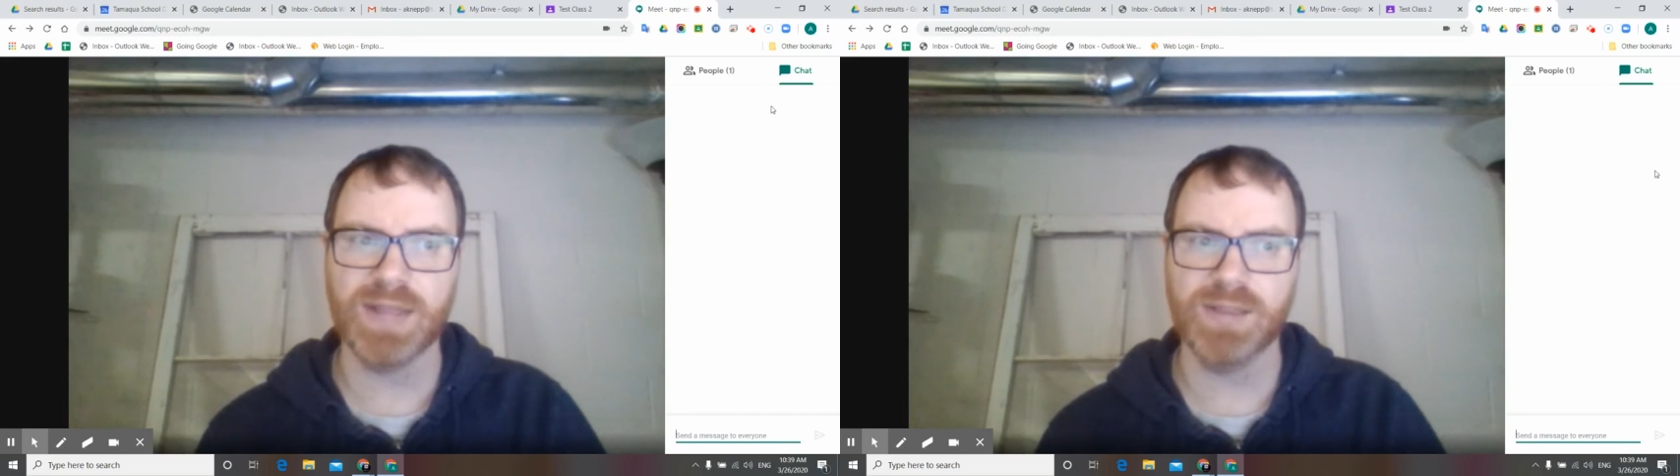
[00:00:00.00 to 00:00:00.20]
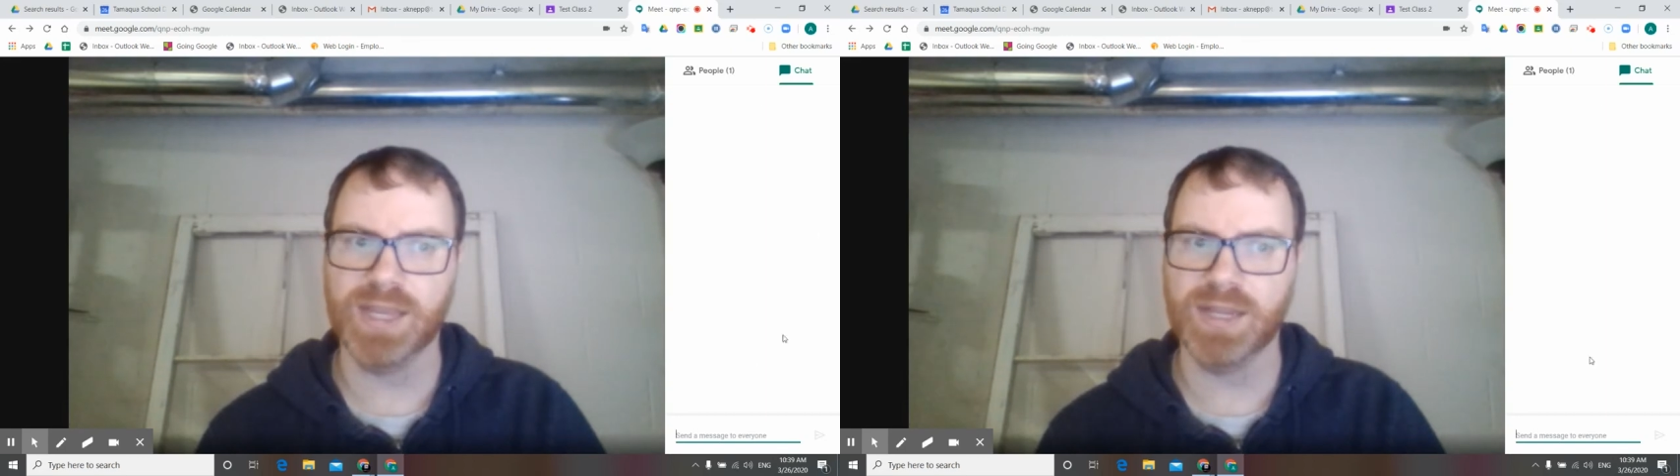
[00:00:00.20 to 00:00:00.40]

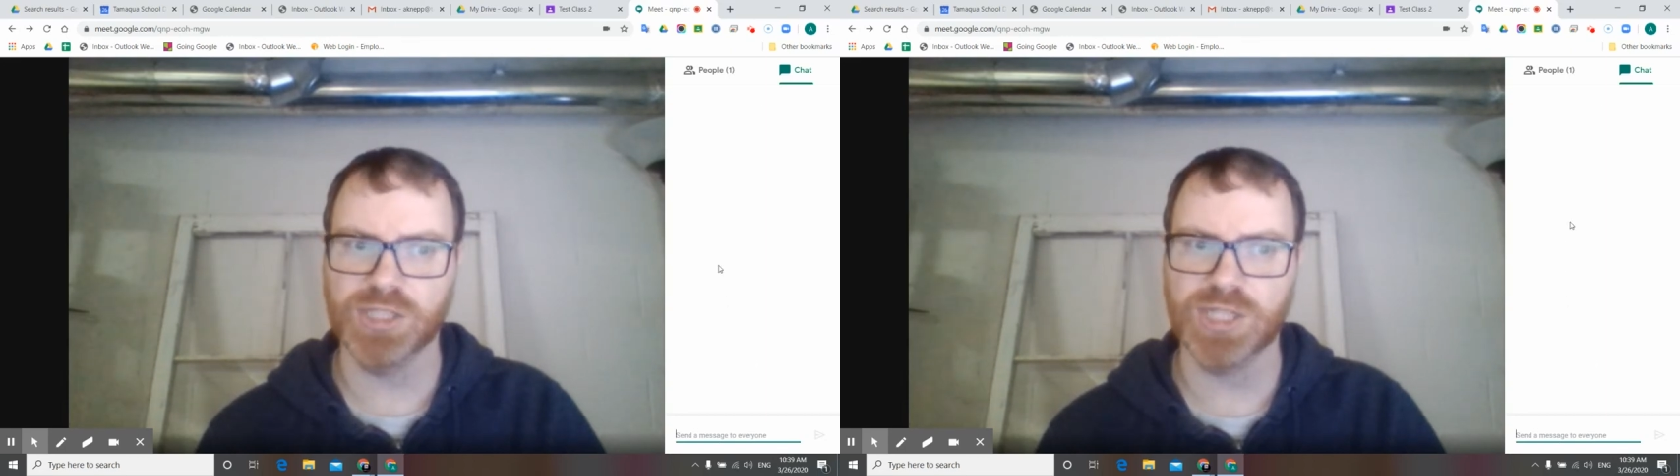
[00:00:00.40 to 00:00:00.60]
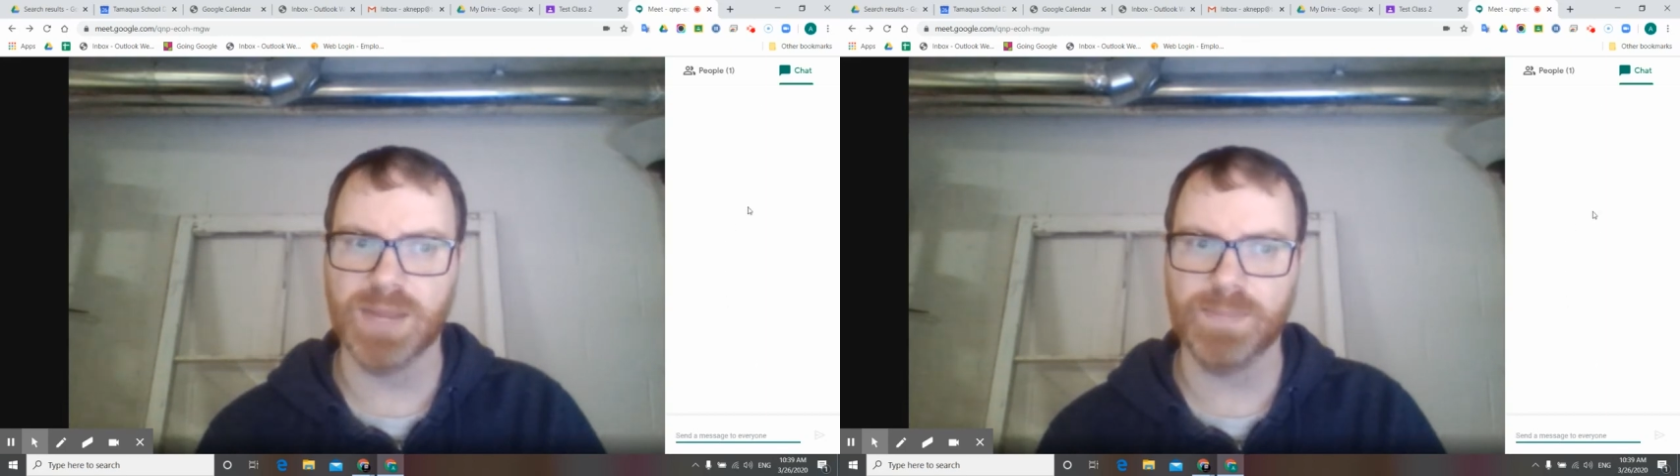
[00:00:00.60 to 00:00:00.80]
They can
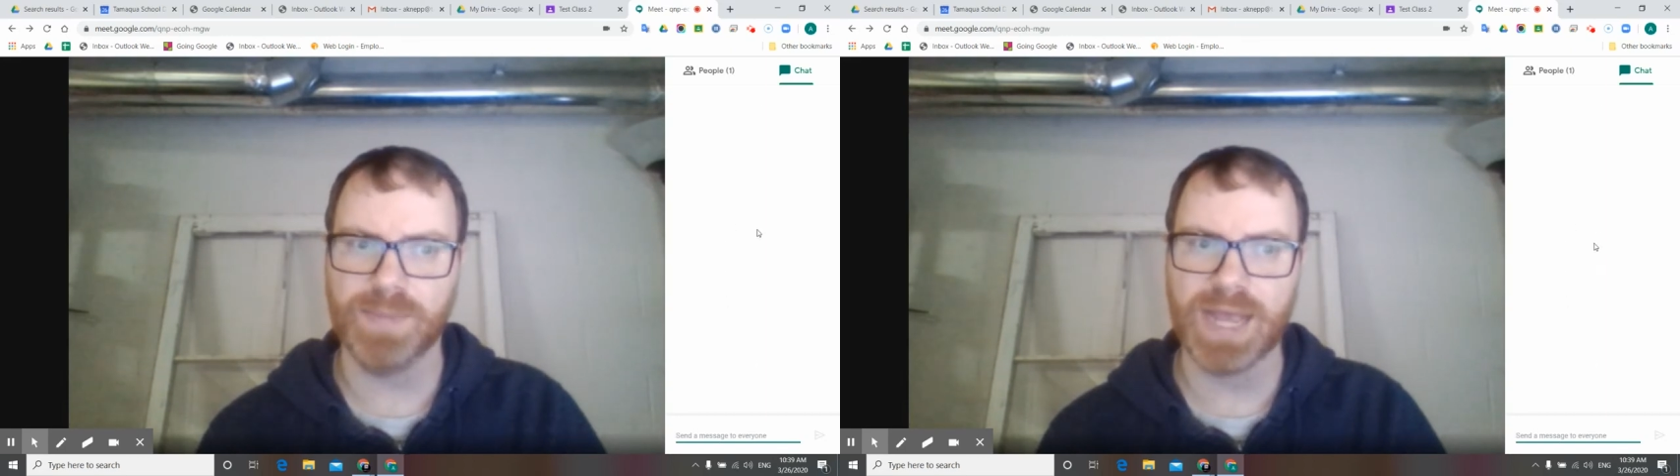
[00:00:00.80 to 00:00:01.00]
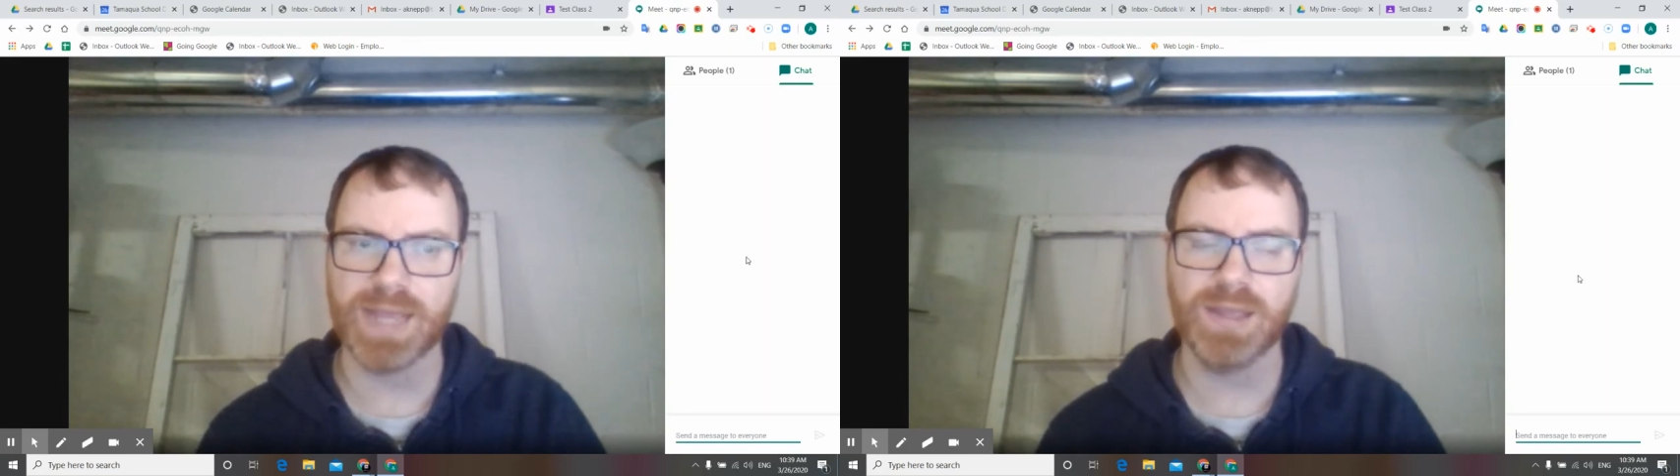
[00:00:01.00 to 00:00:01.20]
chat
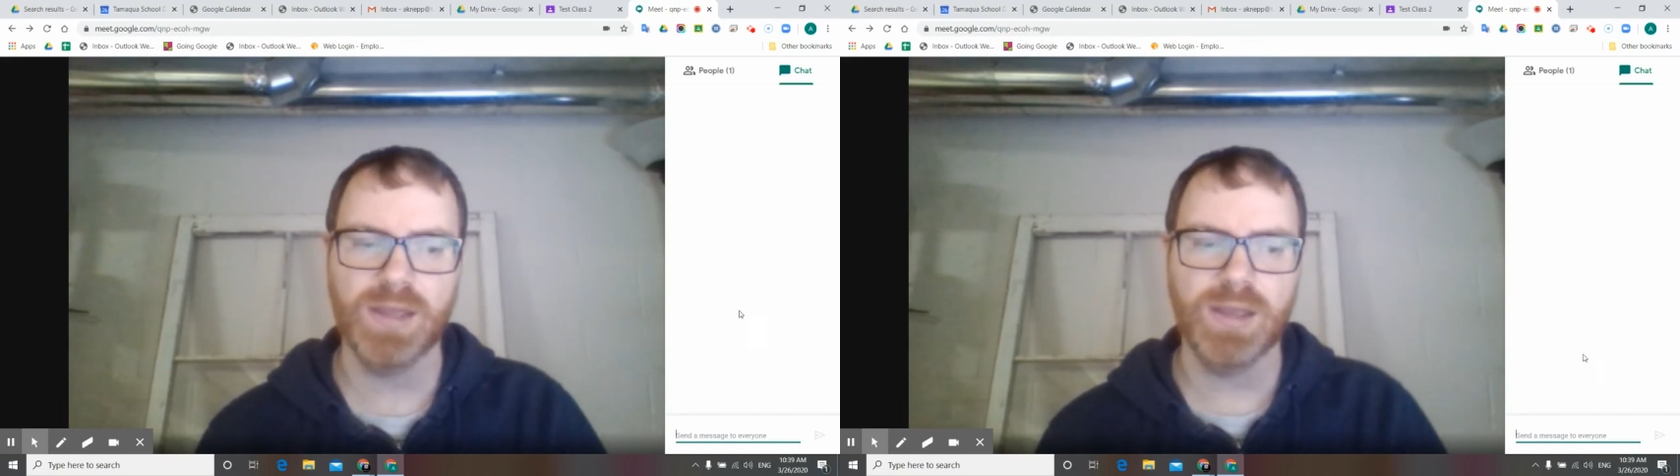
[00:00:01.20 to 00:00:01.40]
back.